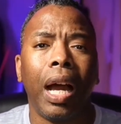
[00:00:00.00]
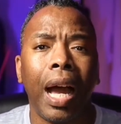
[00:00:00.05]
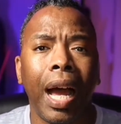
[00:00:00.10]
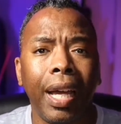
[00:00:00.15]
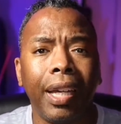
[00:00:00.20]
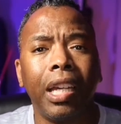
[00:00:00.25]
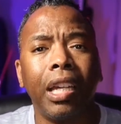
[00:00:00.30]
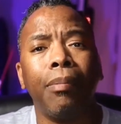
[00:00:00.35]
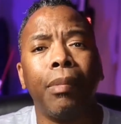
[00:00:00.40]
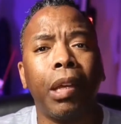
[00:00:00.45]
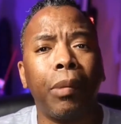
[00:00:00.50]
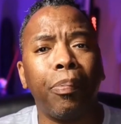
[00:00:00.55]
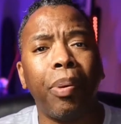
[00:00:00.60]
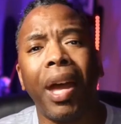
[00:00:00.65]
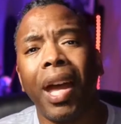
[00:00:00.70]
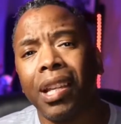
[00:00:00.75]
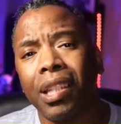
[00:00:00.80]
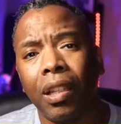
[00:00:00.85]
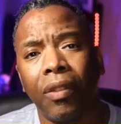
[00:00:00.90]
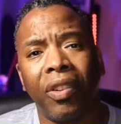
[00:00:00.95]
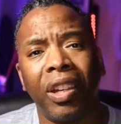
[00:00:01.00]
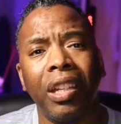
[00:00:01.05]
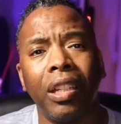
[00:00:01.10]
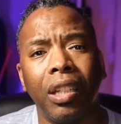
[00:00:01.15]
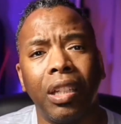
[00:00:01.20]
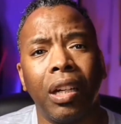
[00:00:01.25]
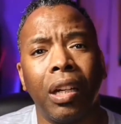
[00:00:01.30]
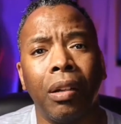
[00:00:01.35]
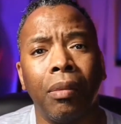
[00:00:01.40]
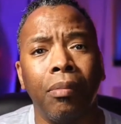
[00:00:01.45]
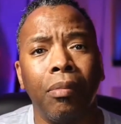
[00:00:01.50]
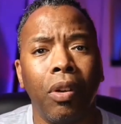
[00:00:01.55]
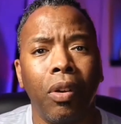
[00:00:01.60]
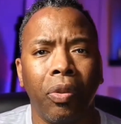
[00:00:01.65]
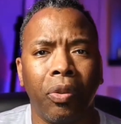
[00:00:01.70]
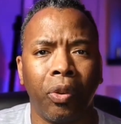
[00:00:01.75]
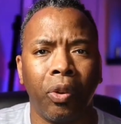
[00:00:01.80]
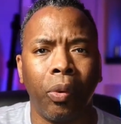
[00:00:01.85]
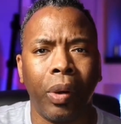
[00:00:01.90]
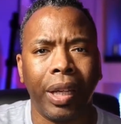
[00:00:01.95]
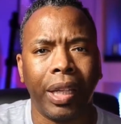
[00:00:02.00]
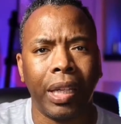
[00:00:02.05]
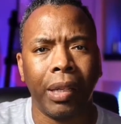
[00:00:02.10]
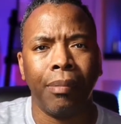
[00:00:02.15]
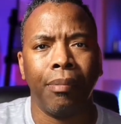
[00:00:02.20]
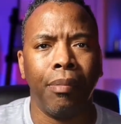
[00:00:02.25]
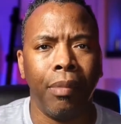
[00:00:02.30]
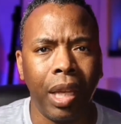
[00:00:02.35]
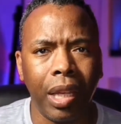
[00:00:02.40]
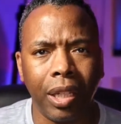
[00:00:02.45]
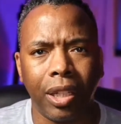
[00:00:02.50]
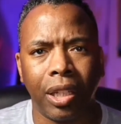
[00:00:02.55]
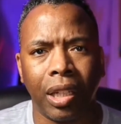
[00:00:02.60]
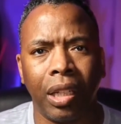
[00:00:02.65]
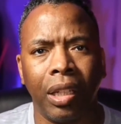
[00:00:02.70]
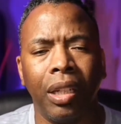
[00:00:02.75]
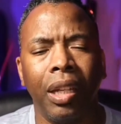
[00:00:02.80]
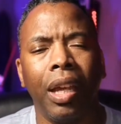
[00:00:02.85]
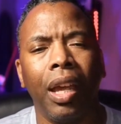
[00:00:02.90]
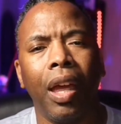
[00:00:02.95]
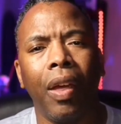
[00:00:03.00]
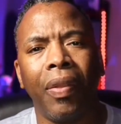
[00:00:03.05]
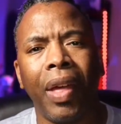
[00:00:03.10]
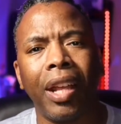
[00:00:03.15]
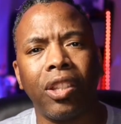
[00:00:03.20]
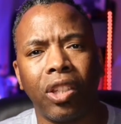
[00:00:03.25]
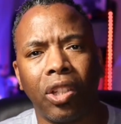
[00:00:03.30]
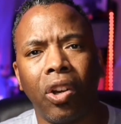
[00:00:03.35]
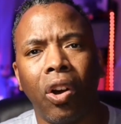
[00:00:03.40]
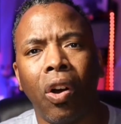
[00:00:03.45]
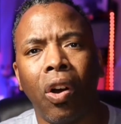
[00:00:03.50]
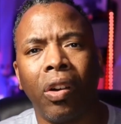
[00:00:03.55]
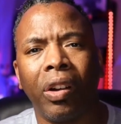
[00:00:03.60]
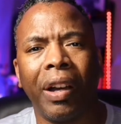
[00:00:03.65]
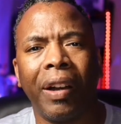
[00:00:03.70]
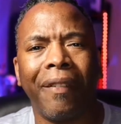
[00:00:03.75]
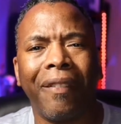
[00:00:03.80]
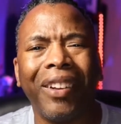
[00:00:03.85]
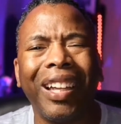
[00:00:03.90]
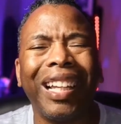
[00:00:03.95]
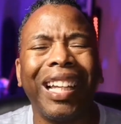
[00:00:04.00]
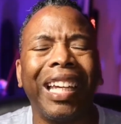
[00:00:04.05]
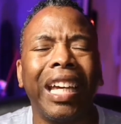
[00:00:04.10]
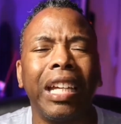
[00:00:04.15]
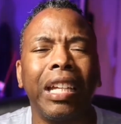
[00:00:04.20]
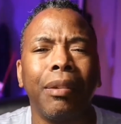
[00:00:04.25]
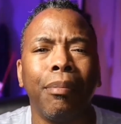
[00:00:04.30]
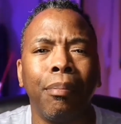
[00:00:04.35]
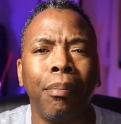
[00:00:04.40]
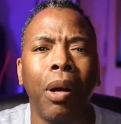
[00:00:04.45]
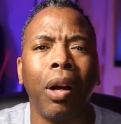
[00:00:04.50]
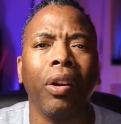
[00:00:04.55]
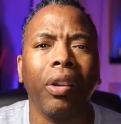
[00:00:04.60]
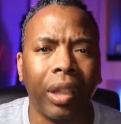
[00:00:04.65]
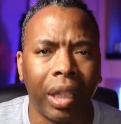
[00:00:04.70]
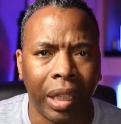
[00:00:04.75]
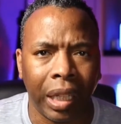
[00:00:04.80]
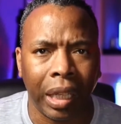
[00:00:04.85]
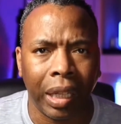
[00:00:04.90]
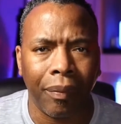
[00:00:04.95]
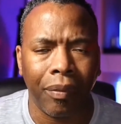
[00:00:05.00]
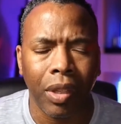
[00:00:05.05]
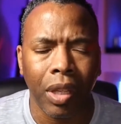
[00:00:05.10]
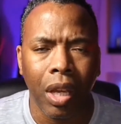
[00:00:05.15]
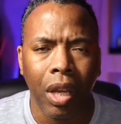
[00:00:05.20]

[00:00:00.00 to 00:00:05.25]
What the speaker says: I can make passive income through a commission. That's called affiliate marketing.